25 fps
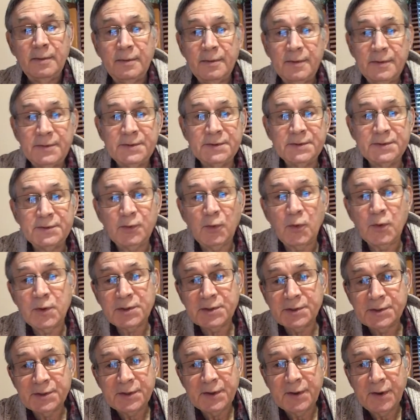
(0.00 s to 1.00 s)
This is
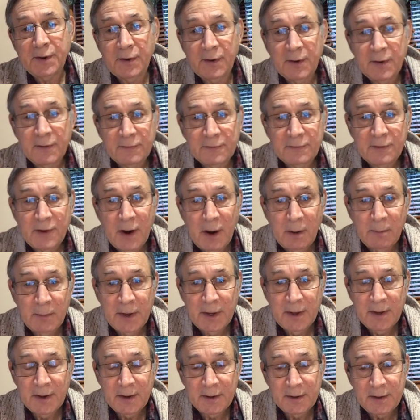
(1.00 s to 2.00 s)
George's theory of trauma
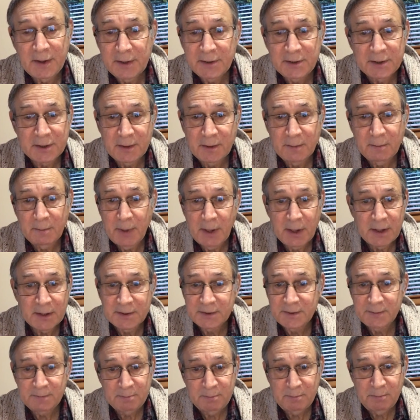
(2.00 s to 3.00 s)
and addiction, but
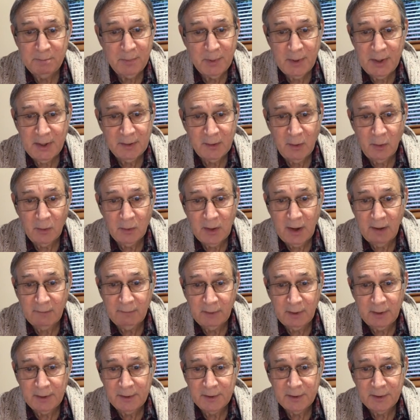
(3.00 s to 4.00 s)
it's pretty low
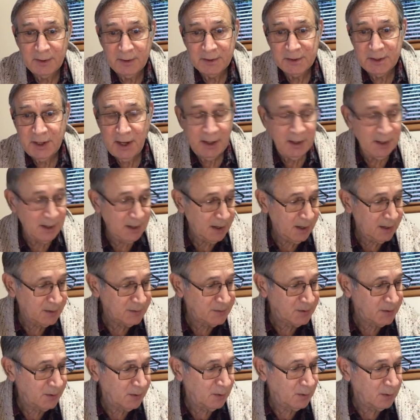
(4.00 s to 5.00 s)
level and you can check it
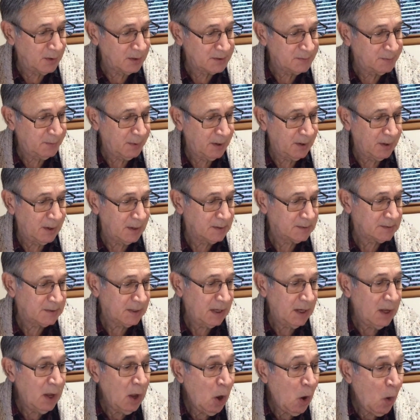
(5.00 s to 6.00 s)
against your own experience.
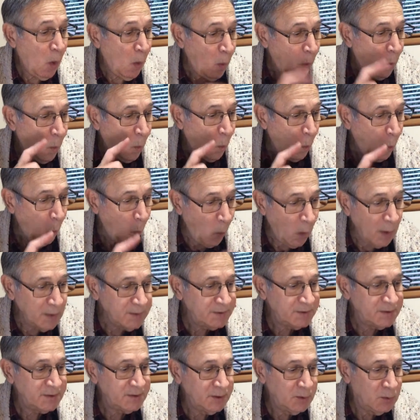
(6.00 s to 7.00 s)

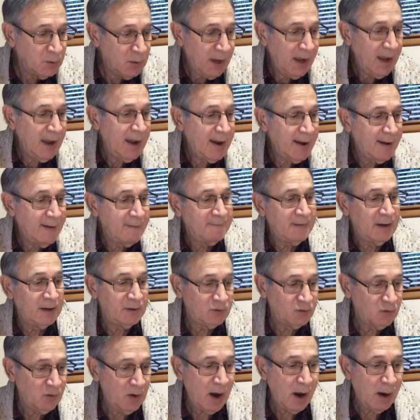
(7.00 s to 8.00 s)
Once you have a
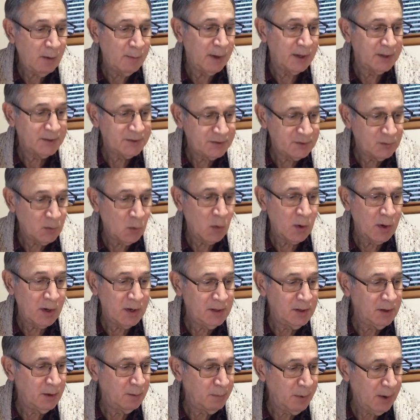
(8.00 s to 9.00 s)
trauma stored
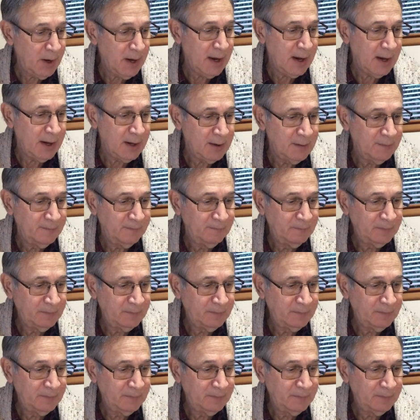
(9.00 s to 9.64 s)
in your brain,